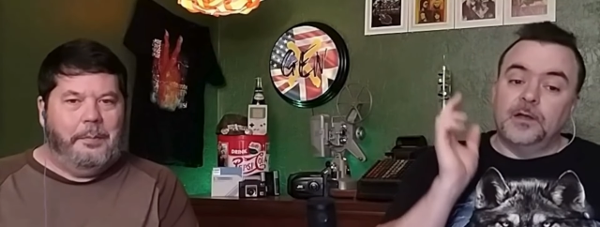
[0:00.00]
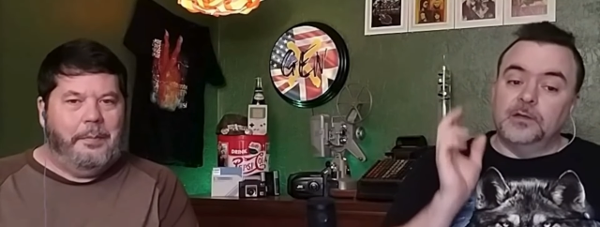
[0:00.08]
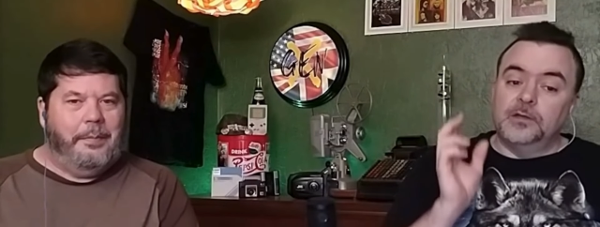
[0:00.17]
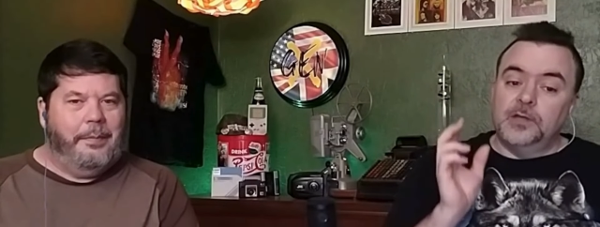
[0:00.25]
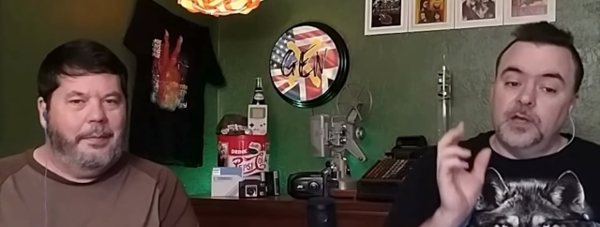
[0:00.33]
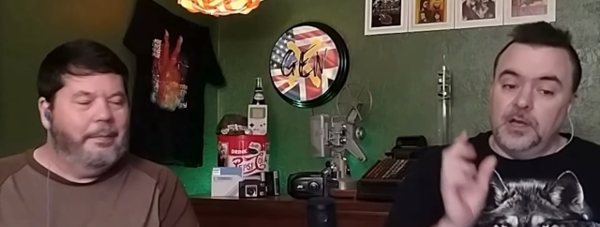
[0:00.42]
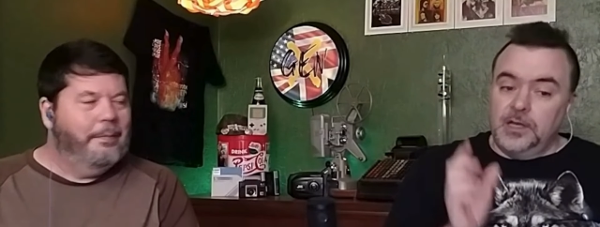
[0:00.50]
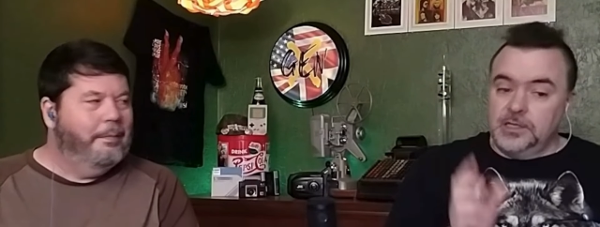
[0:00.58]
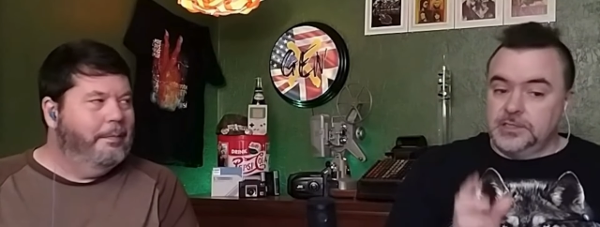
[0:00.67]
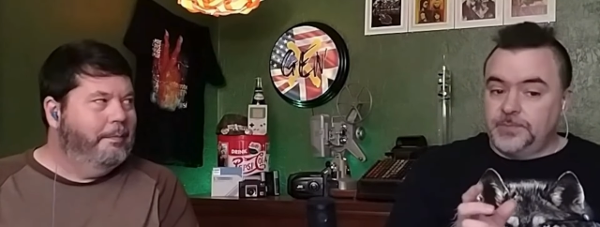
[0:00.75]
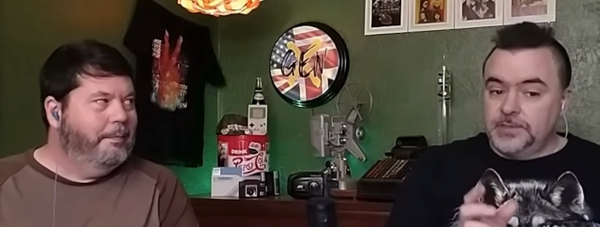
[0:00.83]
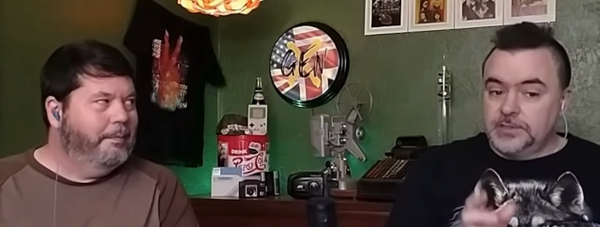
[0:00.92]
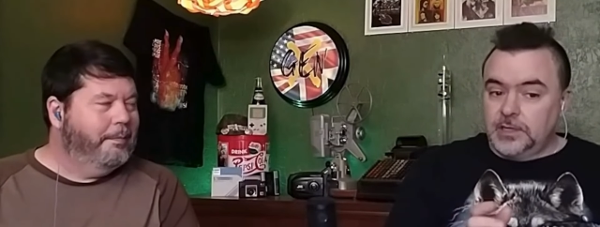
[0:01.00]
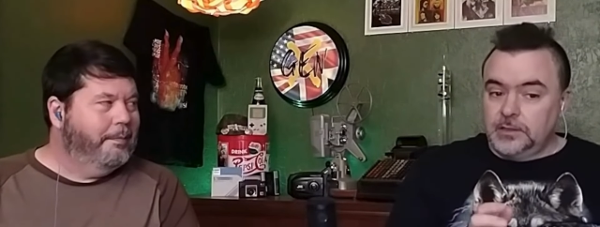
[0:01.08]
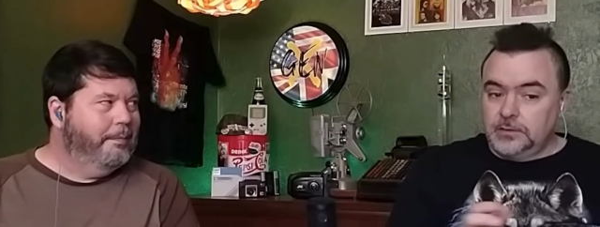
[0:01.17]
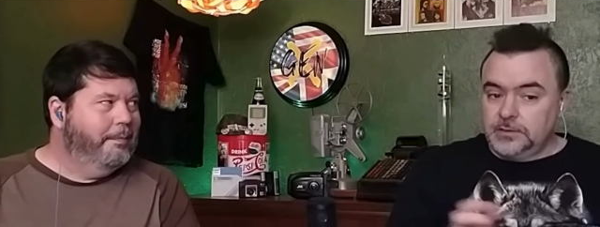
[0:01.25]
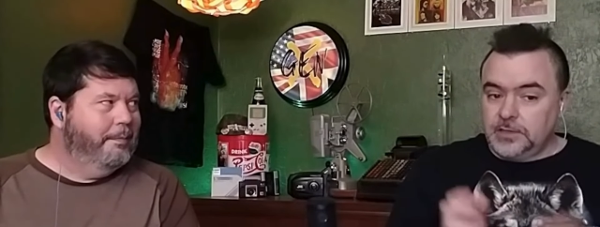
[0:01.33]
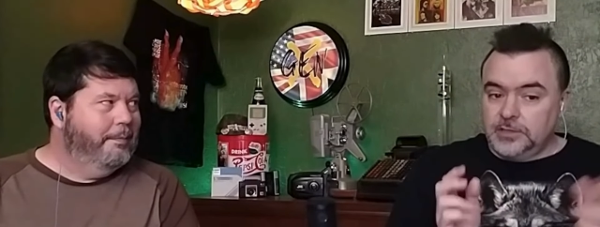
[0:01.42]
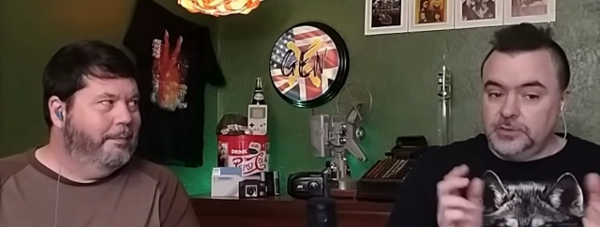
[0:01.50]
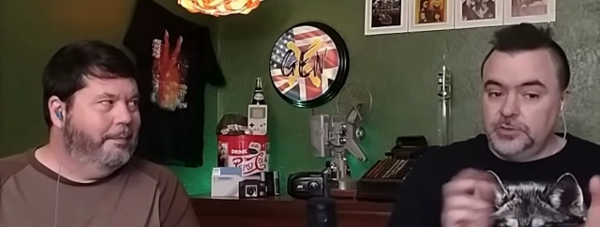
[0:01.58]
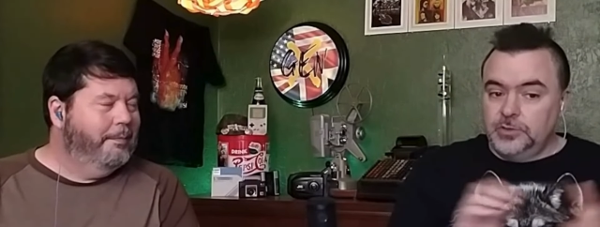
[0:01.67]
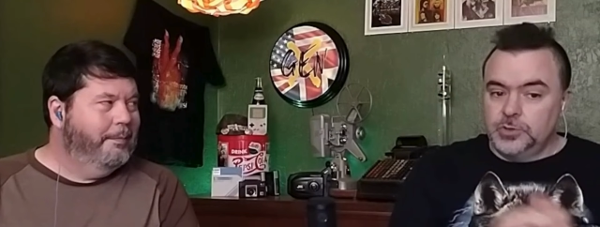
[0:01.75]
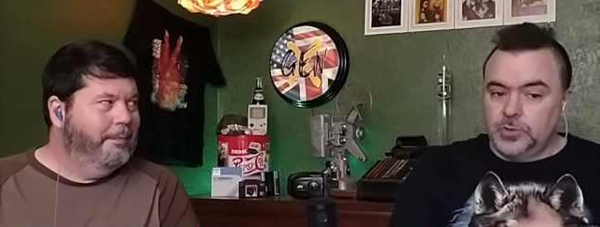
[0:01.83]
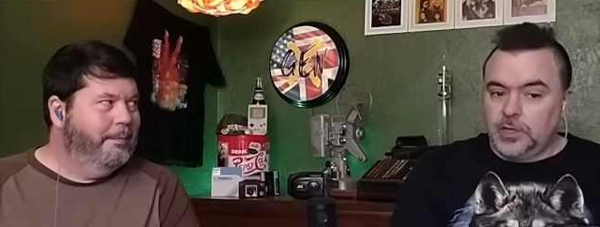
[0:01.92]
Speaker 1: Uh, it's been titled
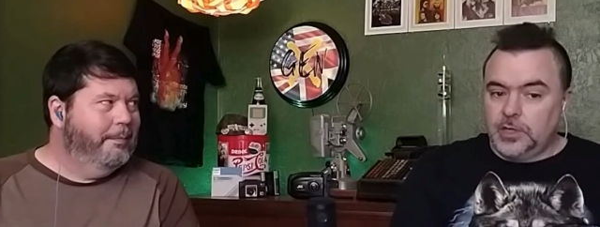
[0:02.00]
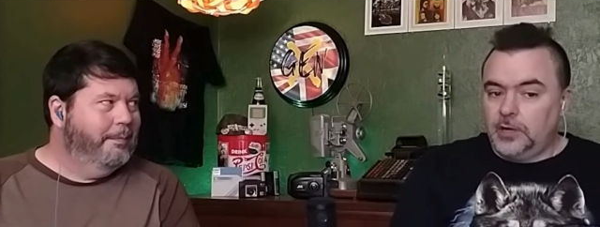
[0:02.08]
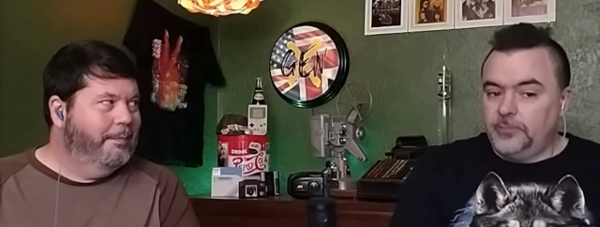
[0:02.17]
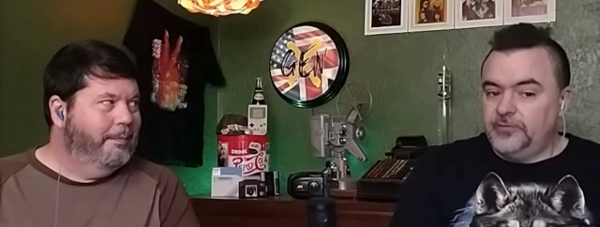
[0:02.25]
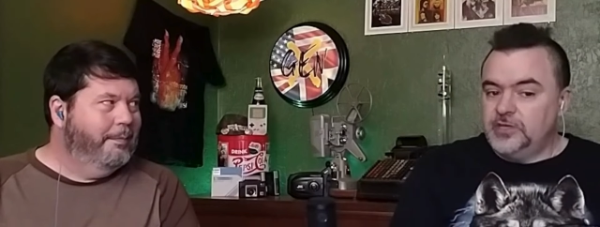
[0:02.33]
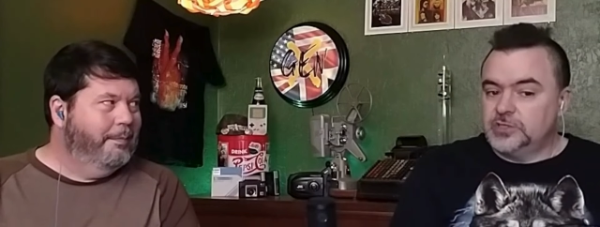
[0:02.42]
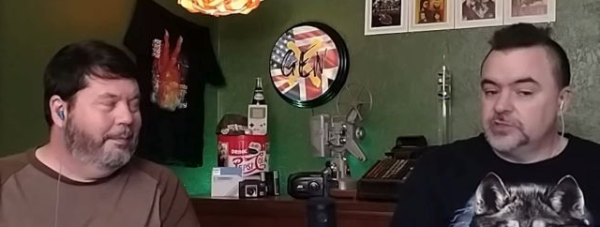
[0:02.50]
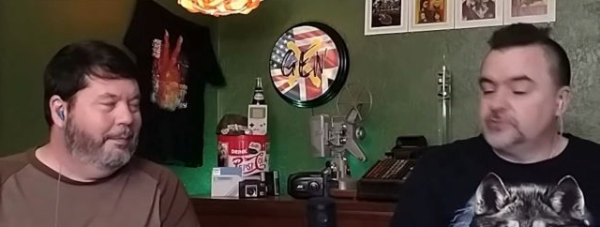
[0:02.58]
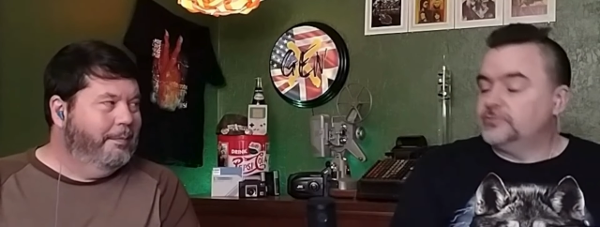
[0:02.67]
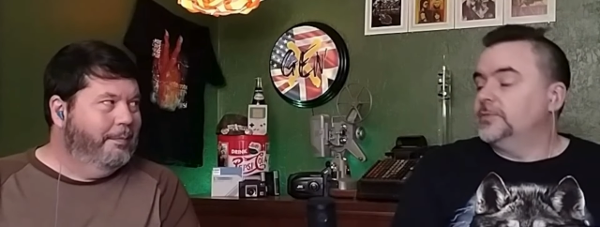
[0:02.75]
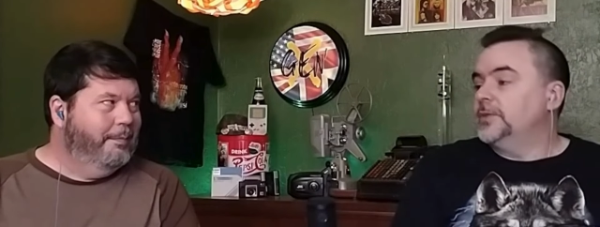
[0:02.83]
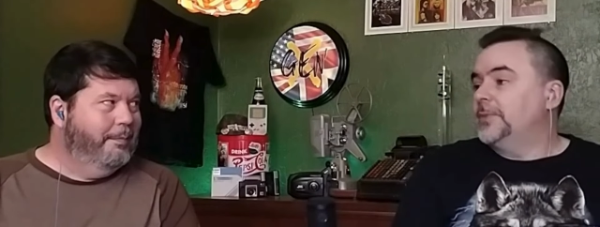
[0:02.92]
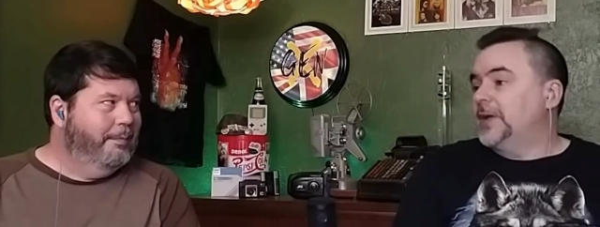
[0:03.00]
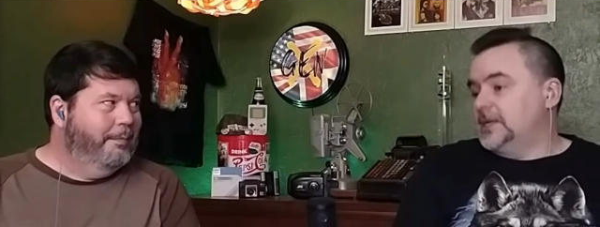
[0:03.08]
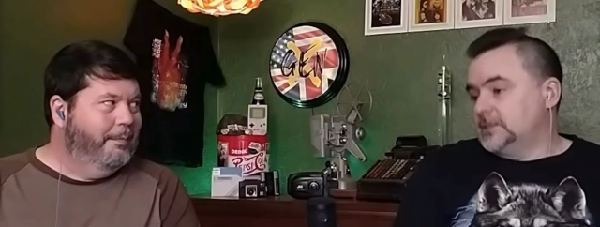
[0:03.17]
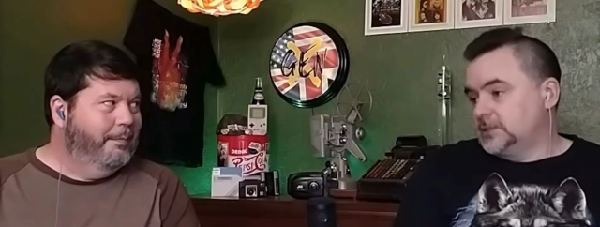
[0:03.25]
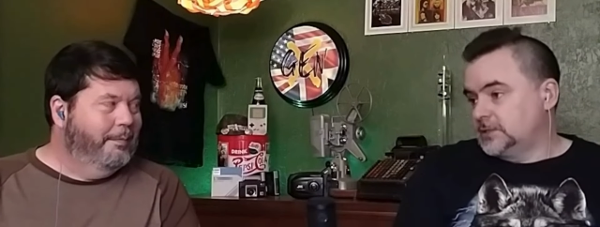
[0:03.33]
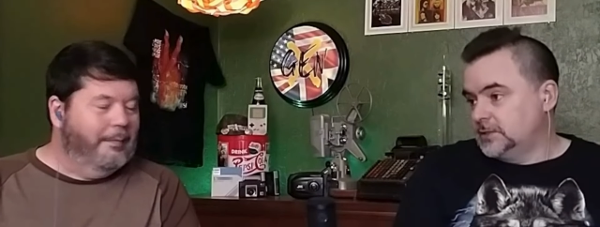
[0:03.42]
Unusual Car Features from the Past.